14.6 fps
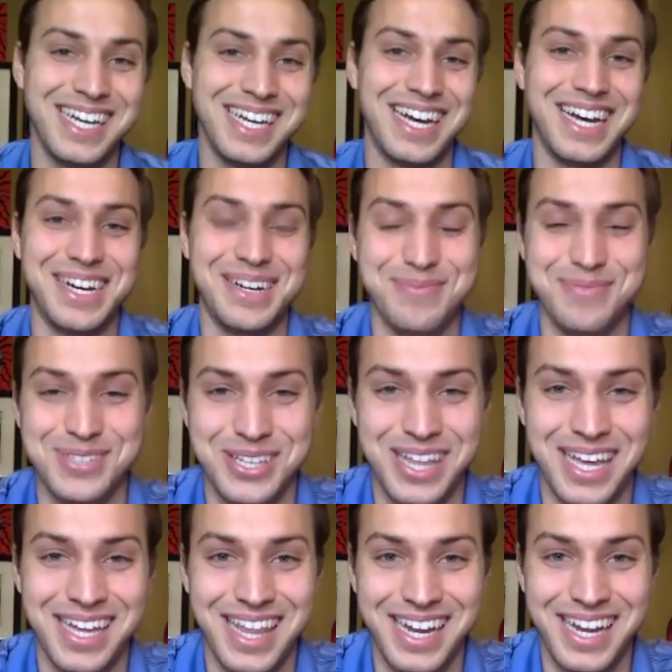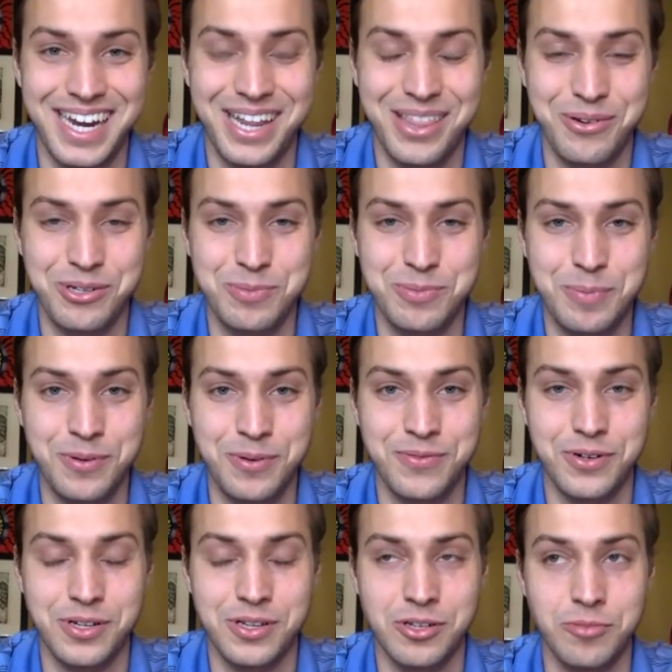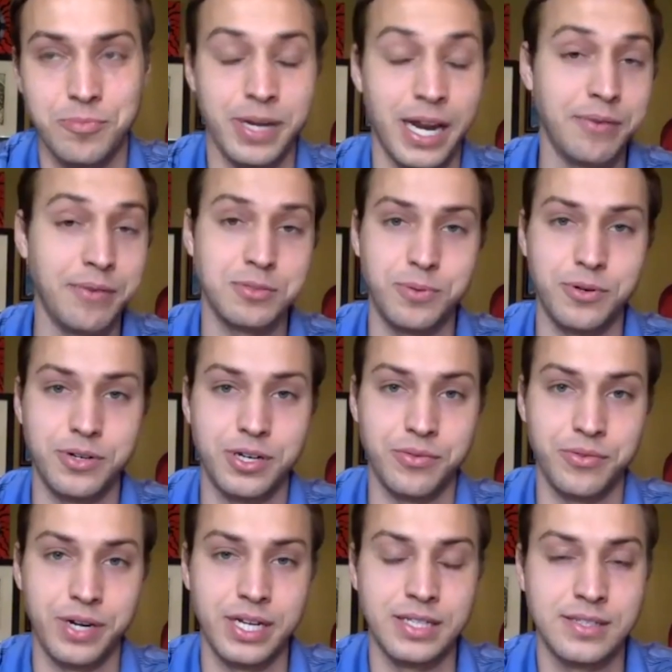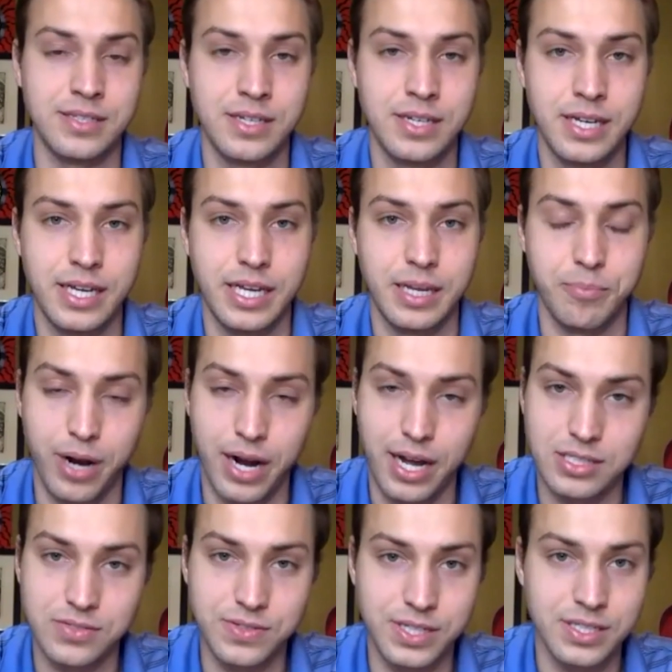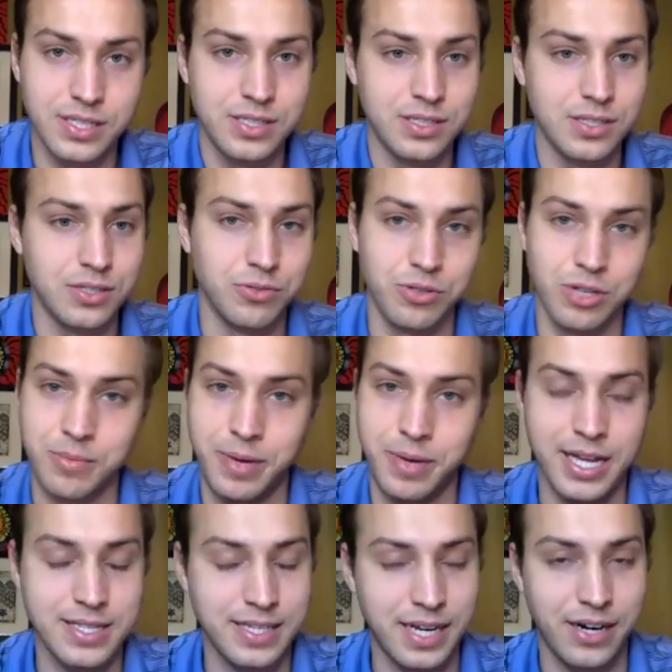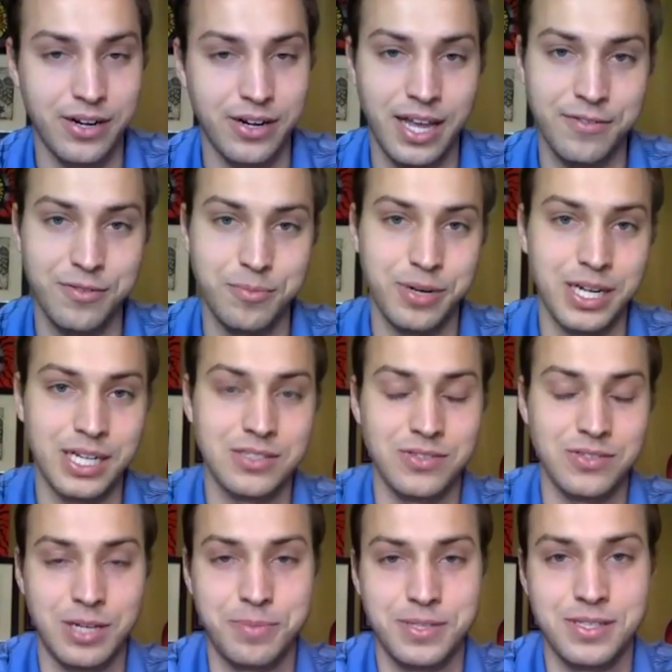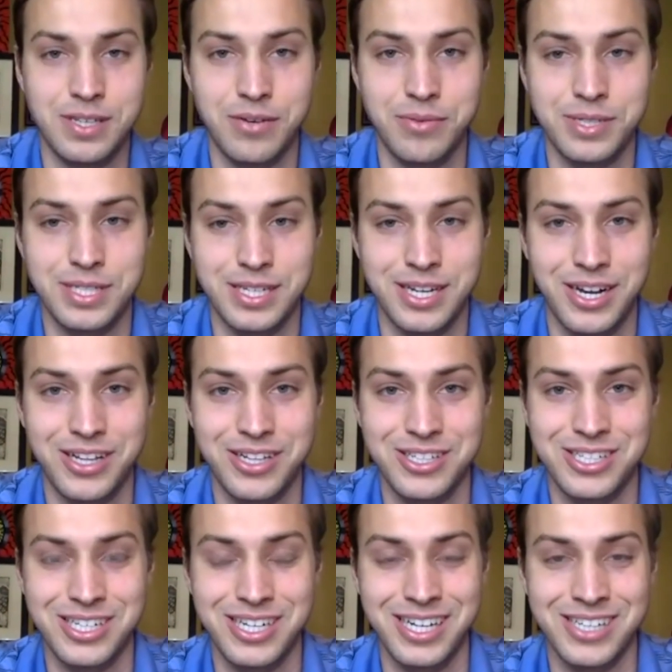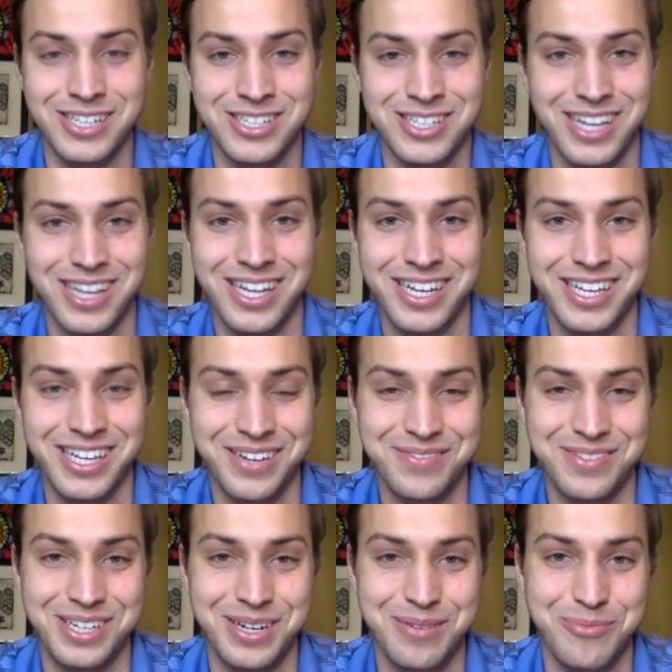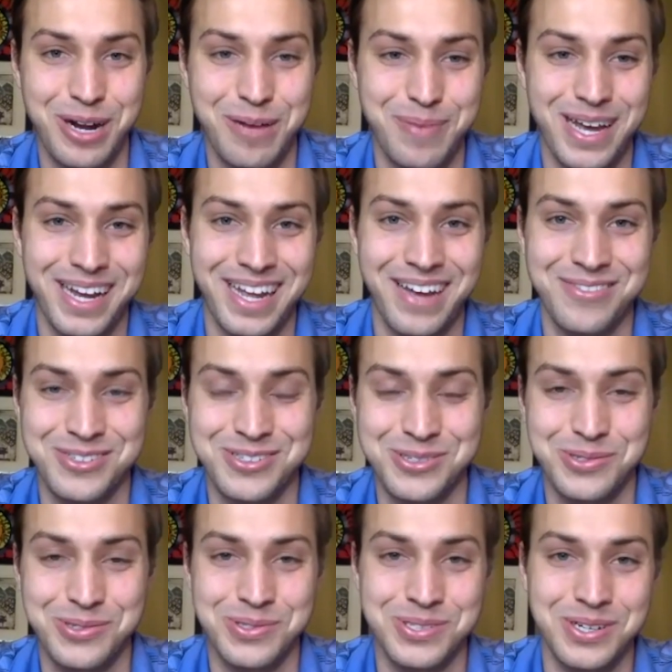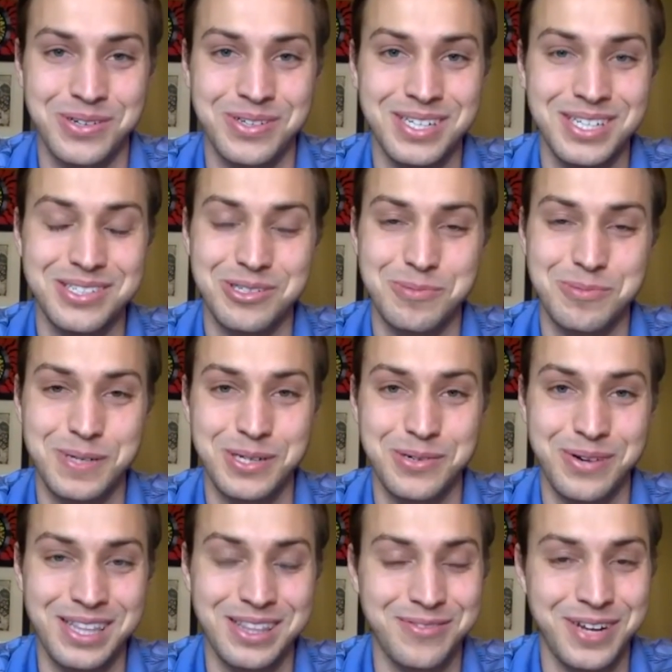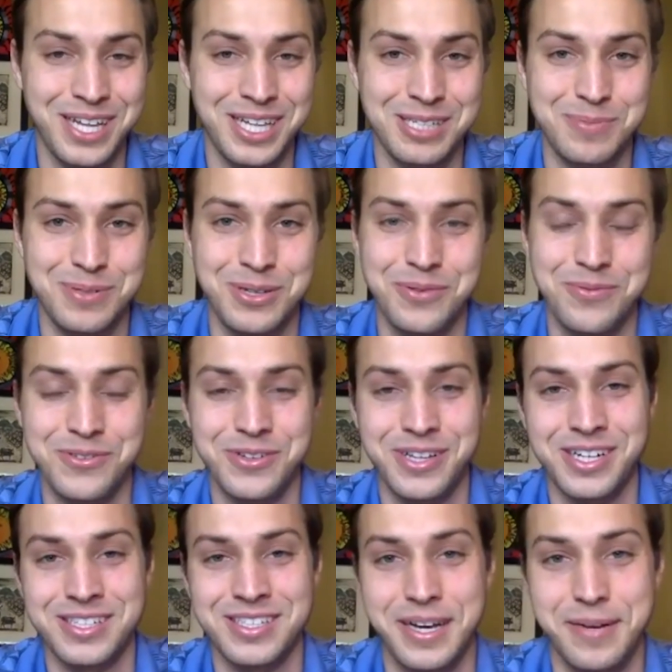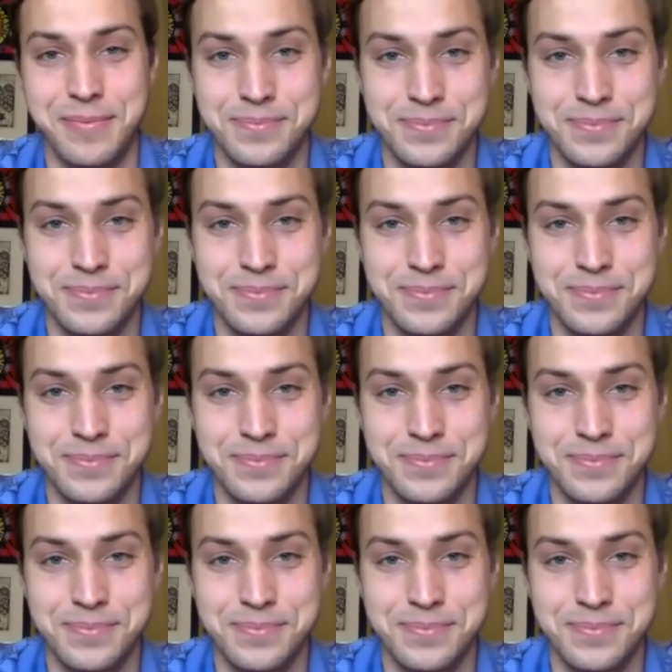Um, so that that kind of throws people for a loop. But I was born and raised in Brownsville. Grew up my entire life in Brownsville up until I went to college, and, and just got lucky enough to come right back after school. So so it's been great. The valley's been home for a long time.